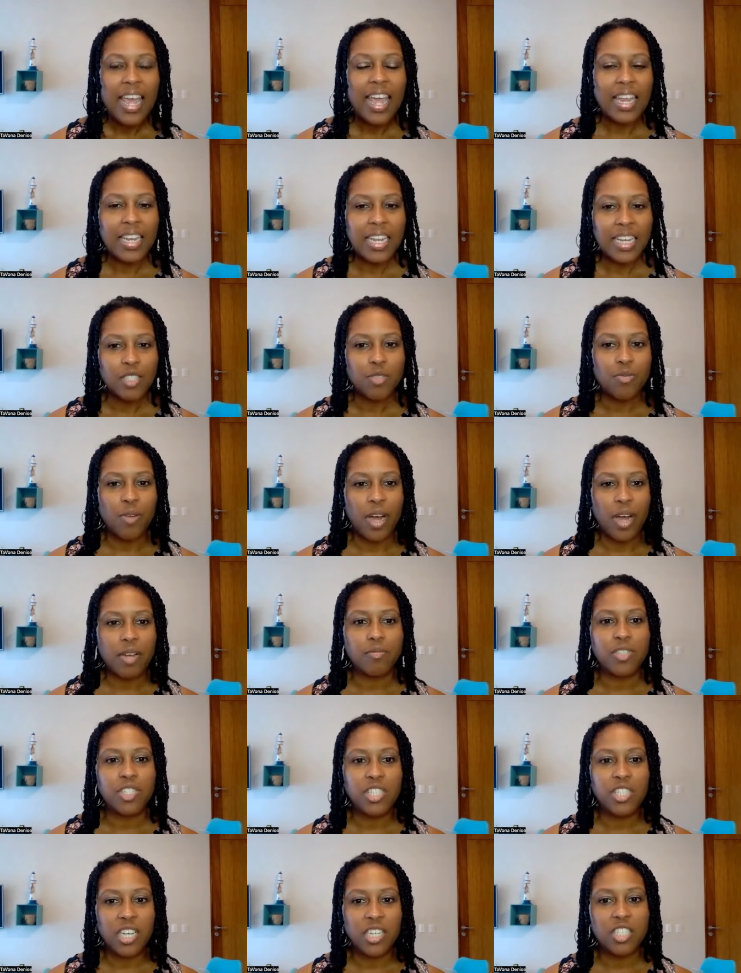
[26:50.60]
And yeah. that's why I'm
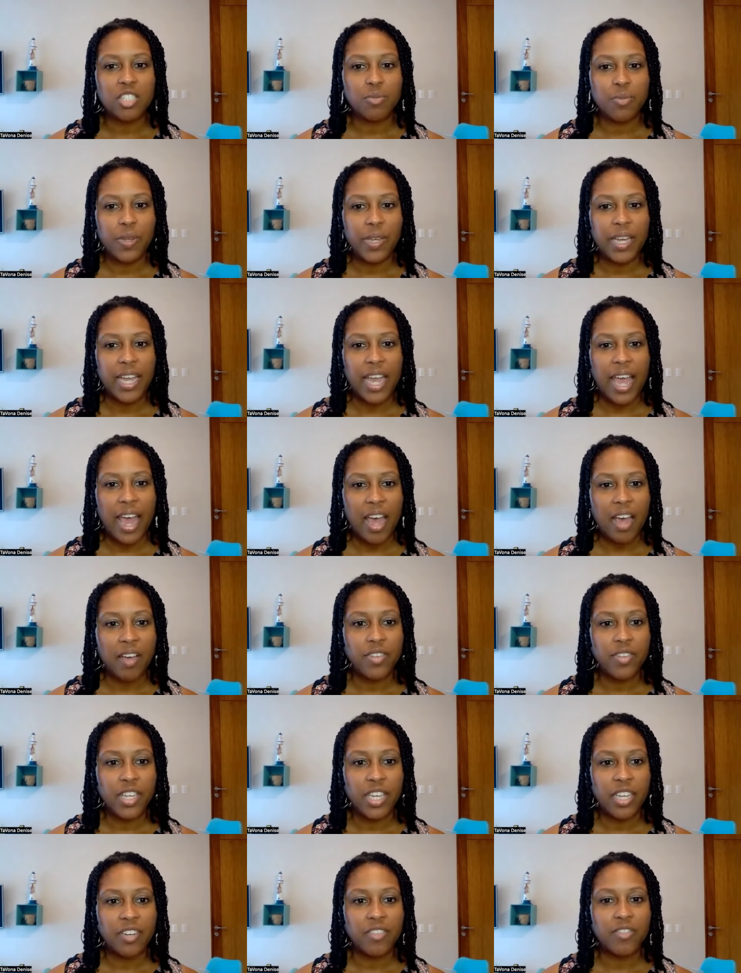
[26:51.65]
such a big
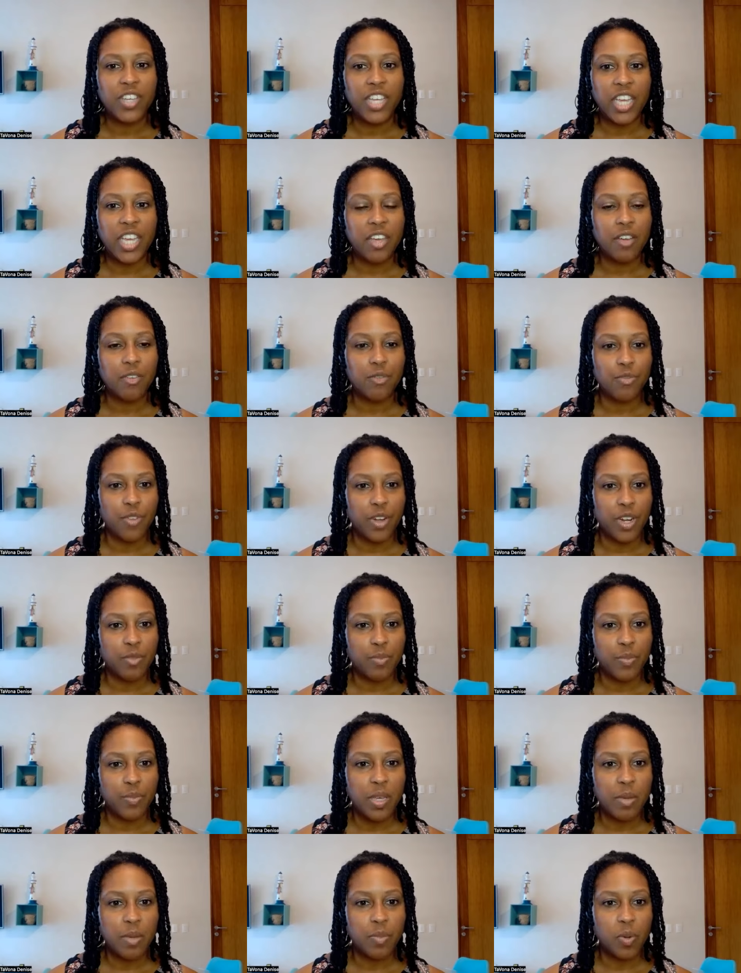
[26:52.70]
advocate of get in front
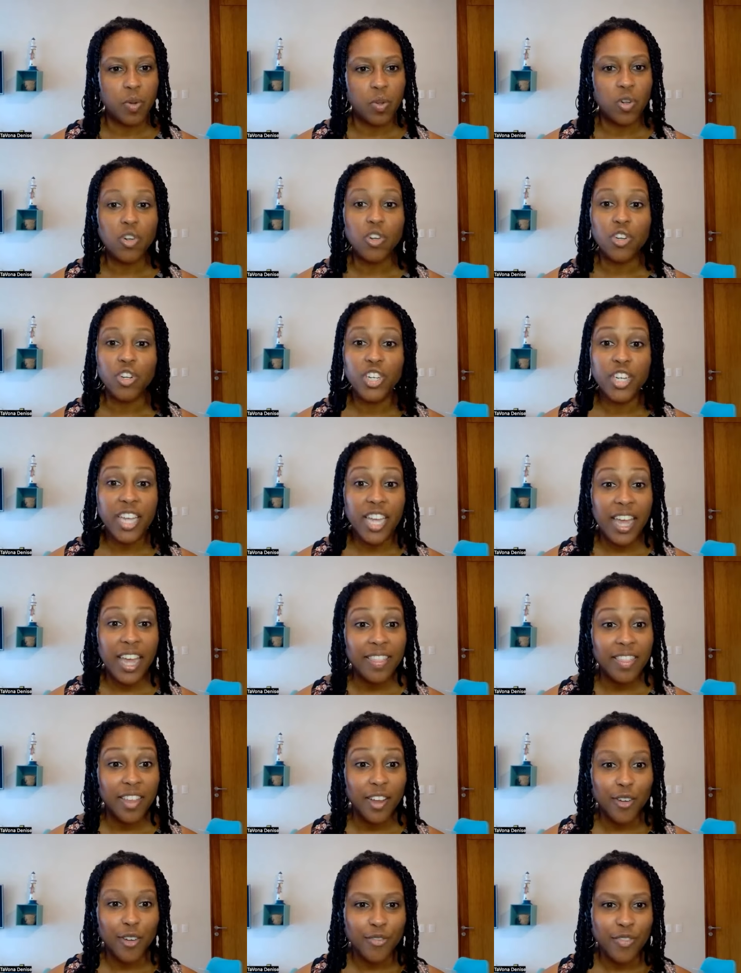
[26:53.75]
of people, look
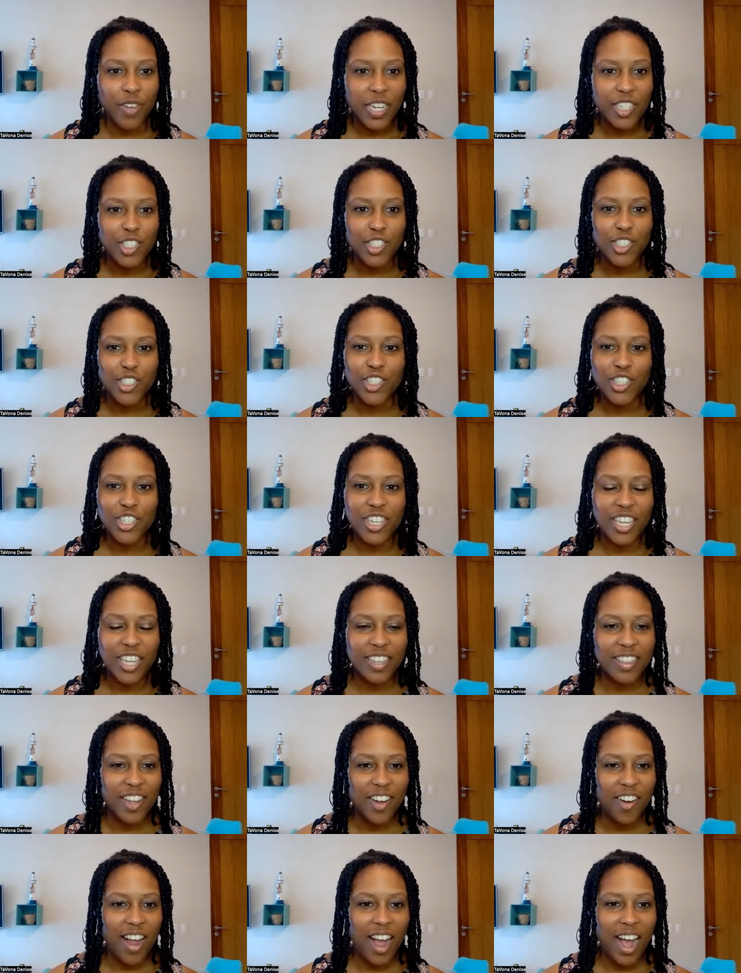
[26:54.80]
at their faces, look
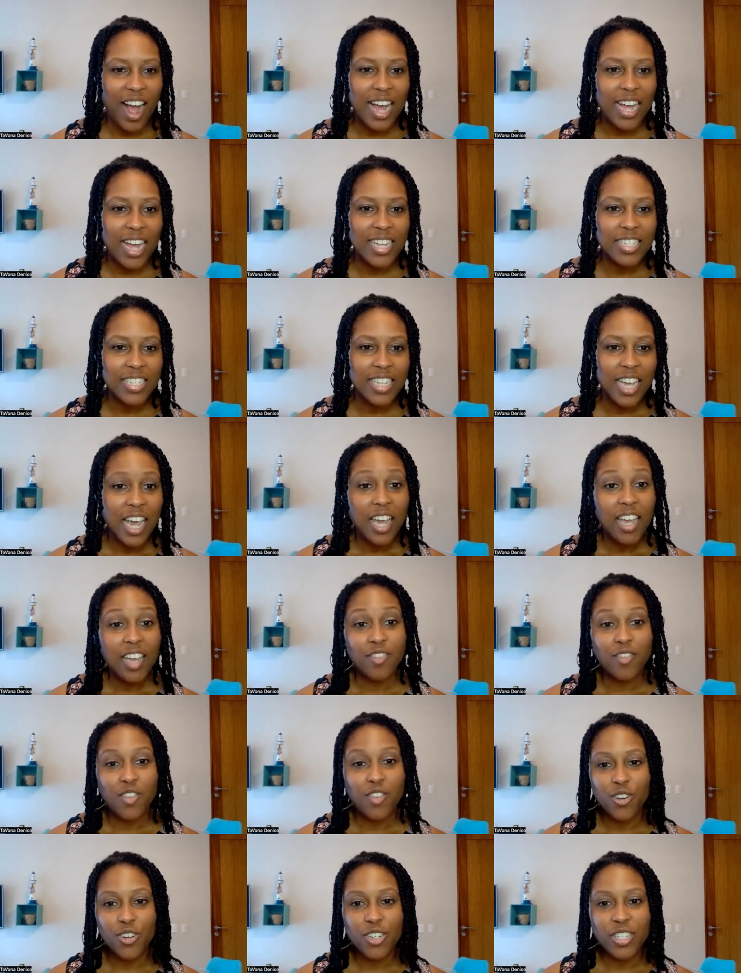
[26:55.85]
at their eyes.
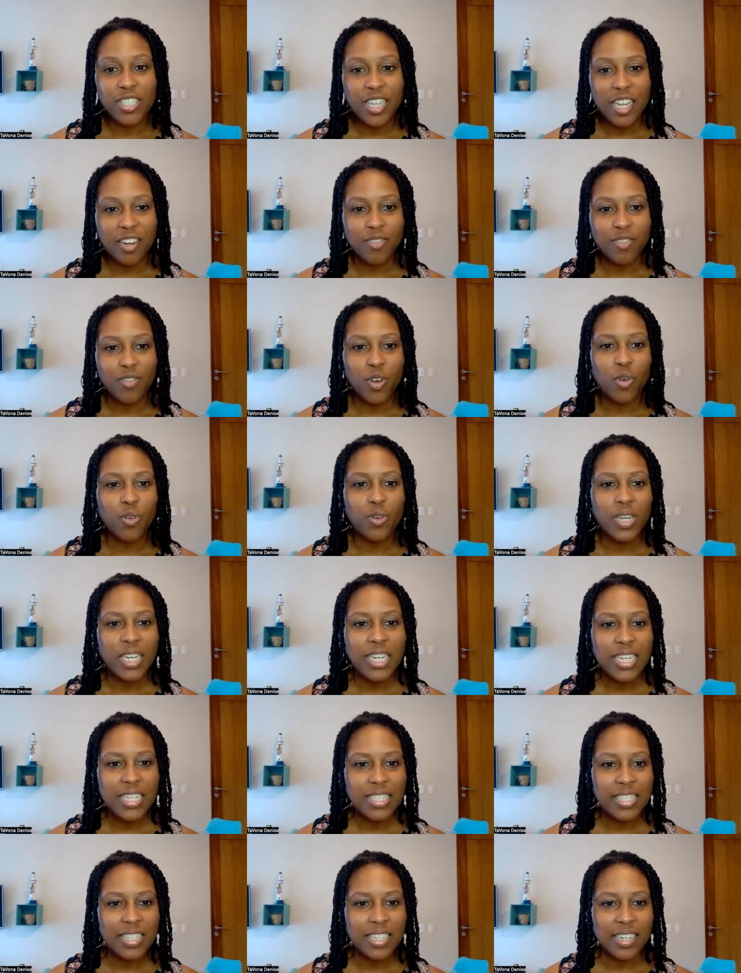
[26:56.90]
If you're on a telephone,
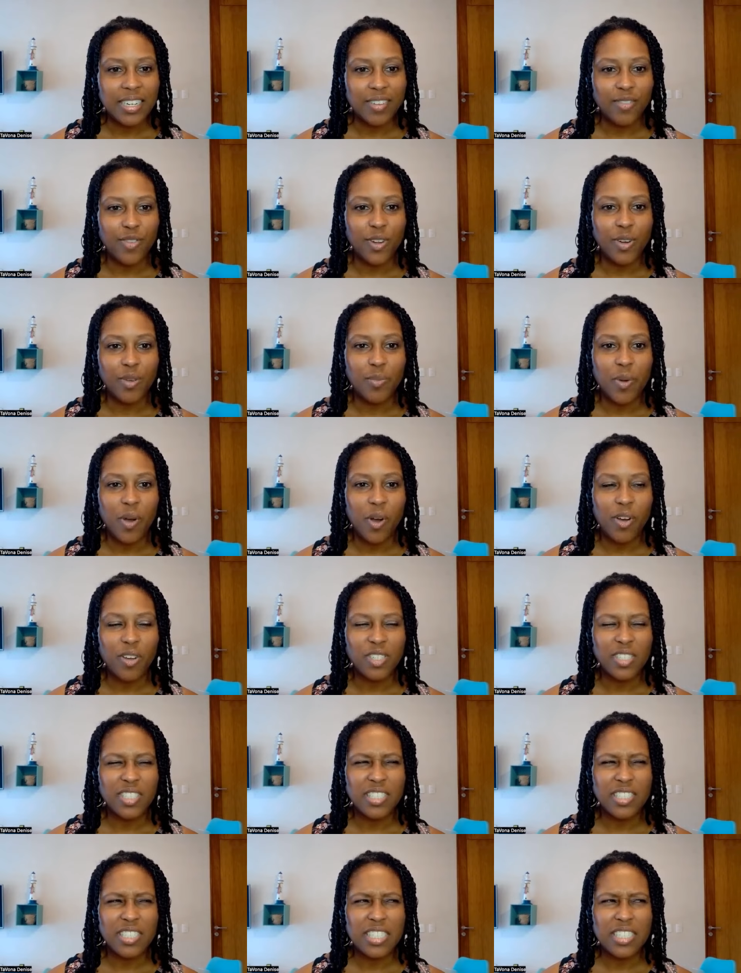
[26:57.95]
listen for the
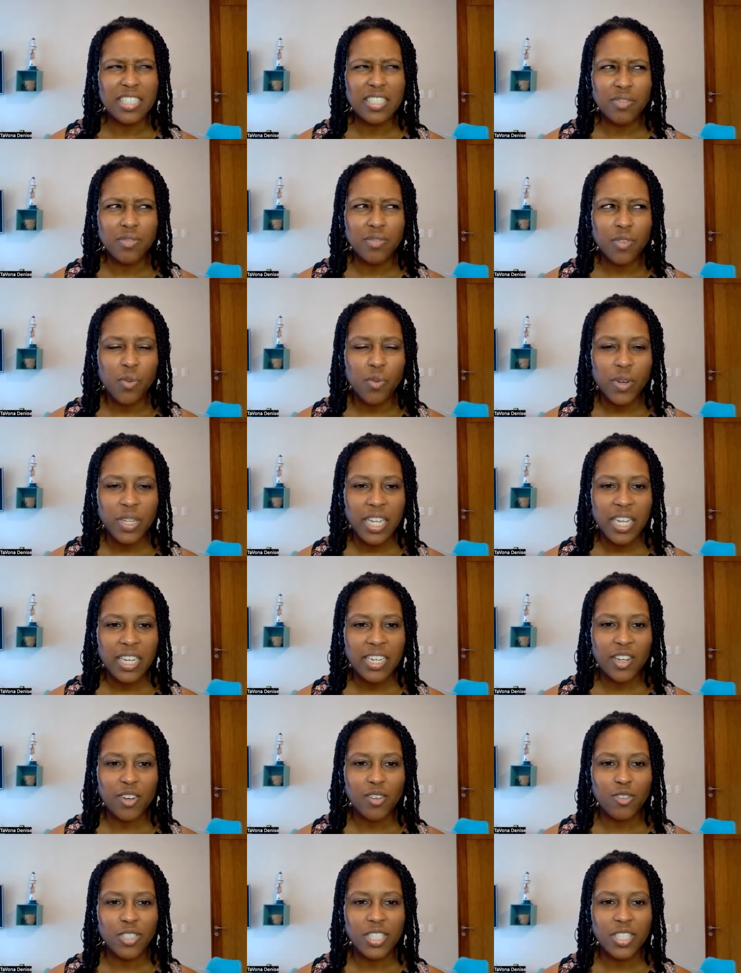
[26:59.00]
pauses, listen for what they
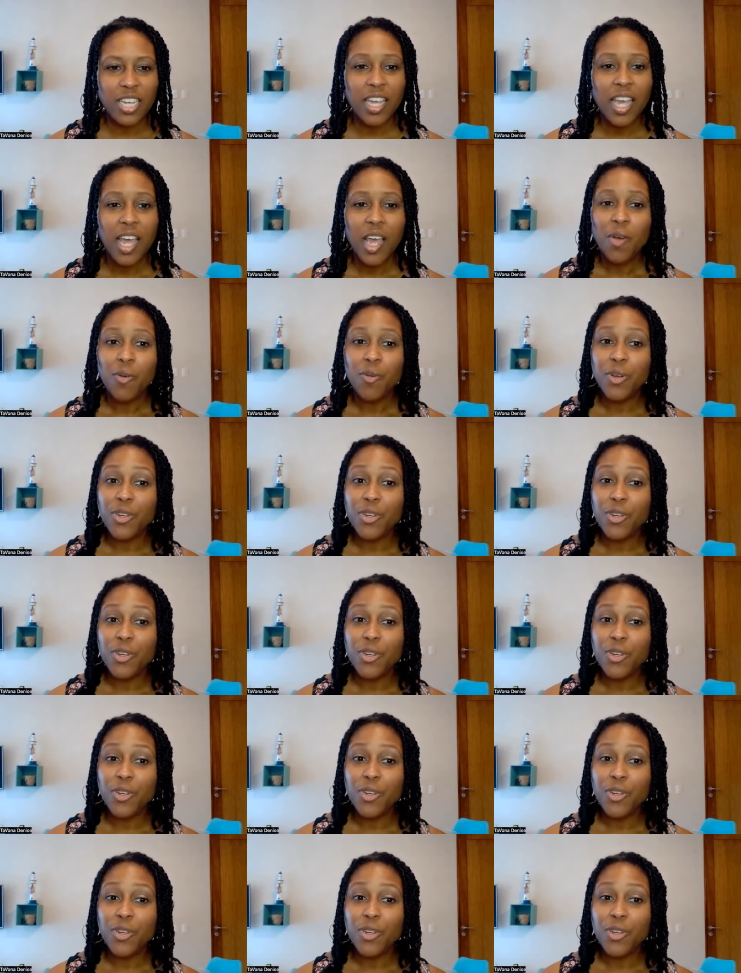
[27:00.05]
don't say.